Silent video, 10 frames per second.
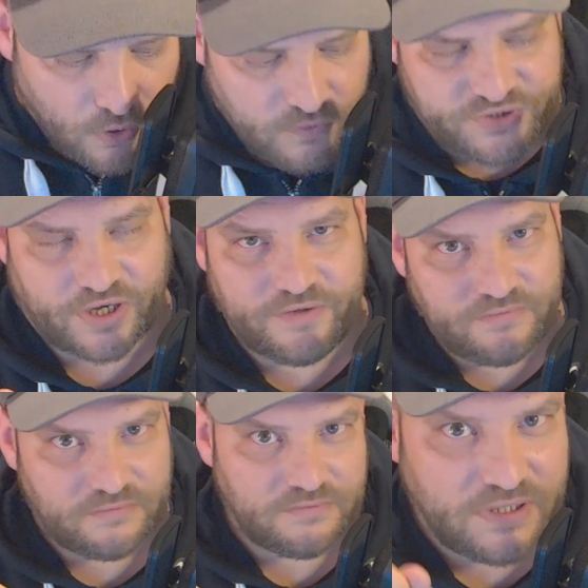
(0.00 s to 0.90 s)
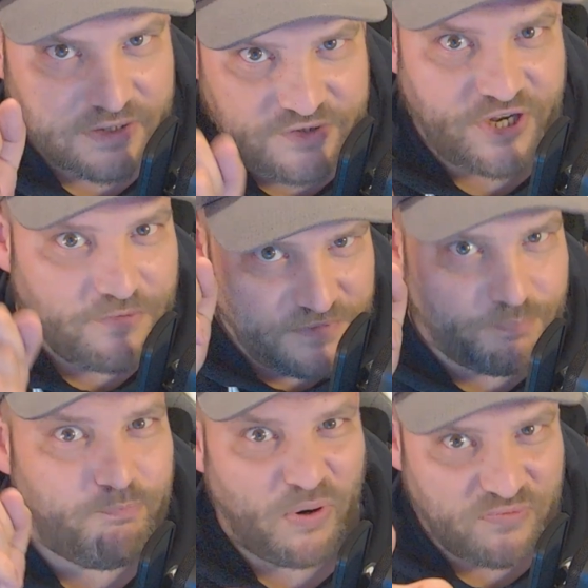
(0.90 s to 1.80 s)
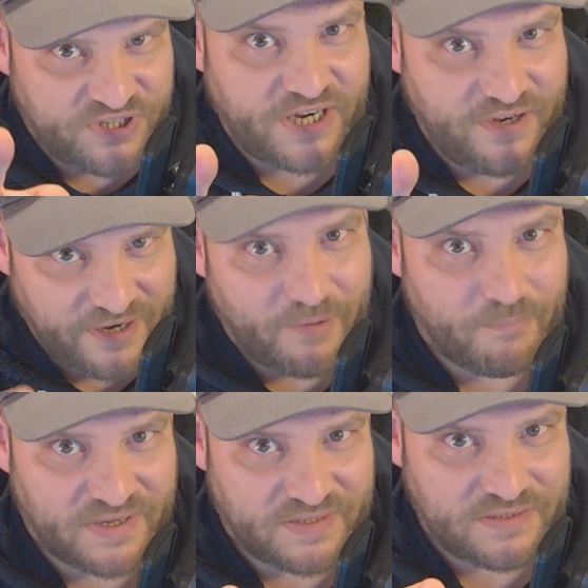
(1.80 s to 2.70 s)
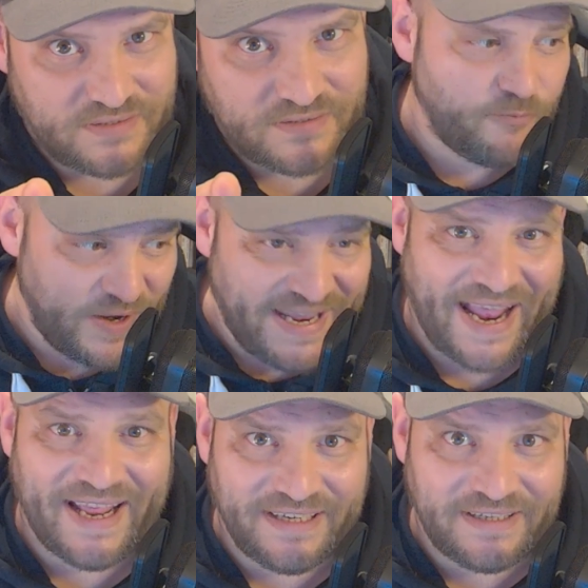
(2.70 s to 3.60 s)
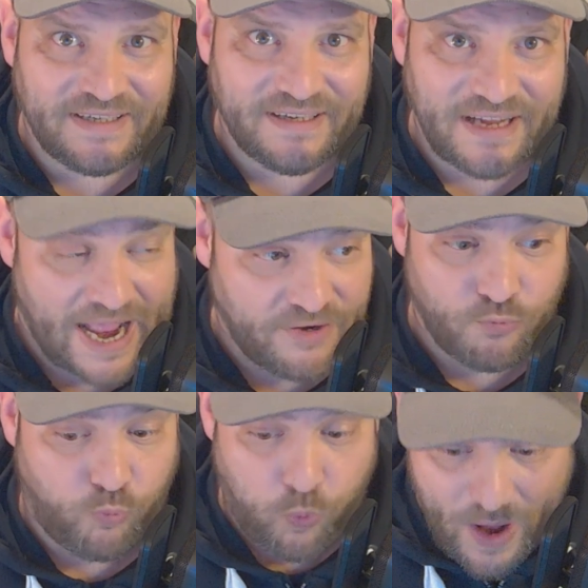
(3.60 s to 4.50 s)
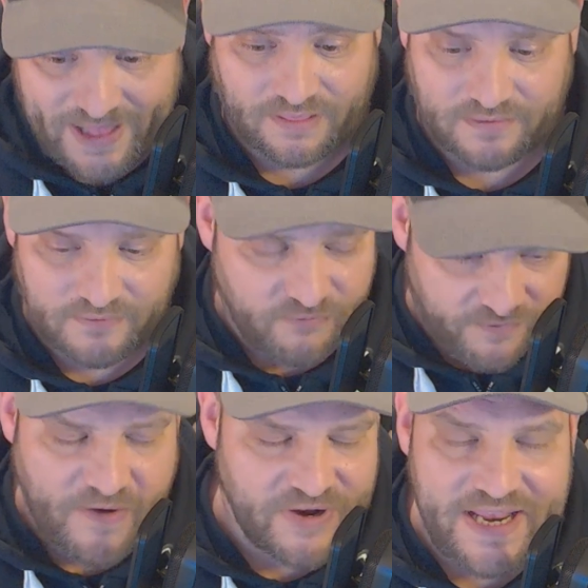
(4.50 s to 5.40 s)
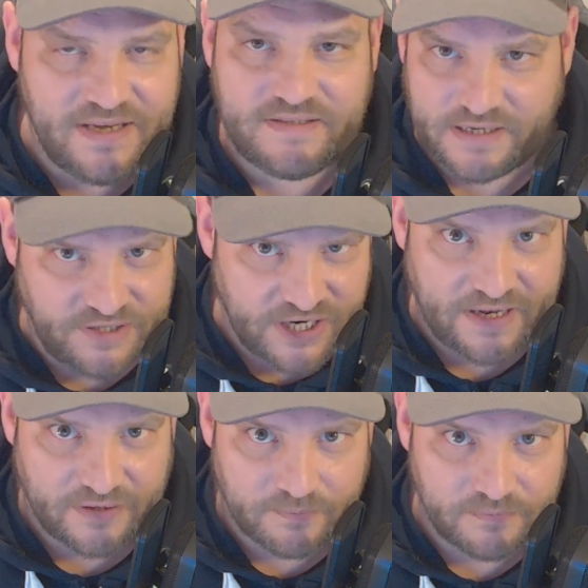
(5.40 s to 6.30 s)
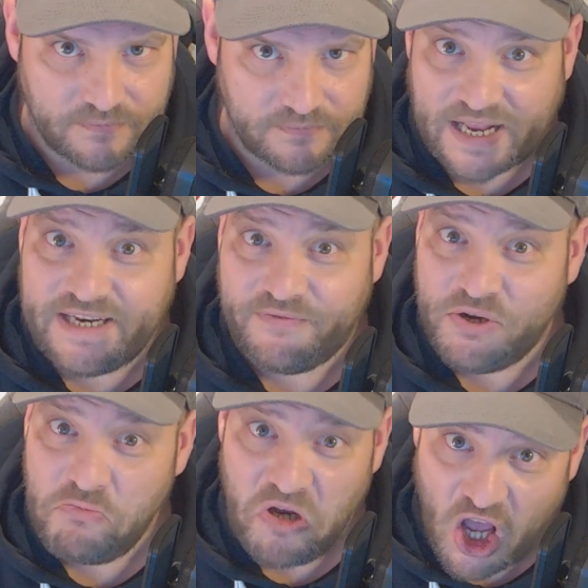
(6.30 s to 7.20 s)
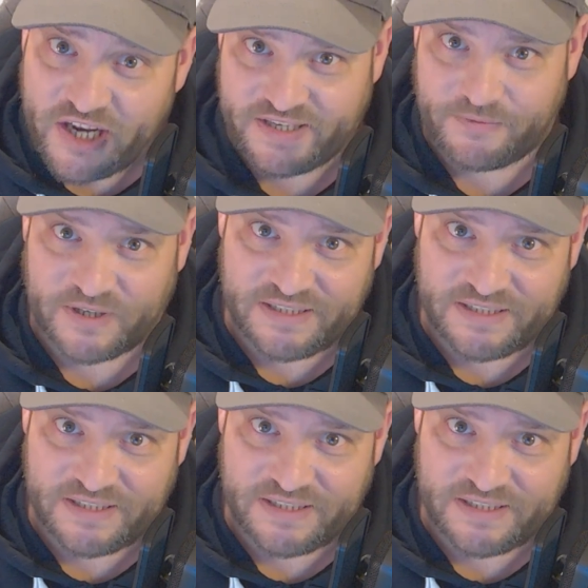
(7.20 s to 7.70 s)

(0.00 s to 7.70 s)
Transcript: Also, don't bullshit your numbers. We can and will very easily check them. And if you lie to